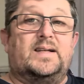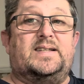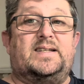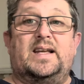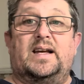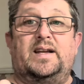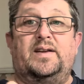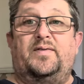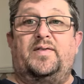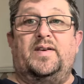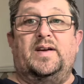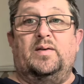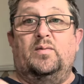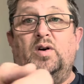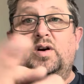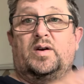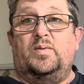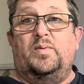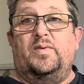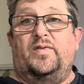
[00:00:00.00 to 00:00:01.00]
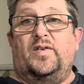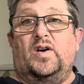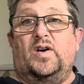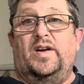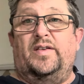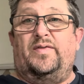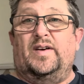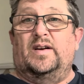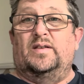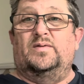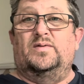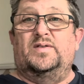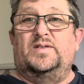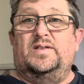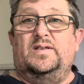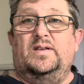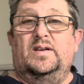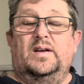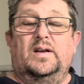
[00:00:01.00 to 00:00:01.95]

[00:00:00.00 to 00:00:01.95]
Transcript: it's the only thing, working with iPhones,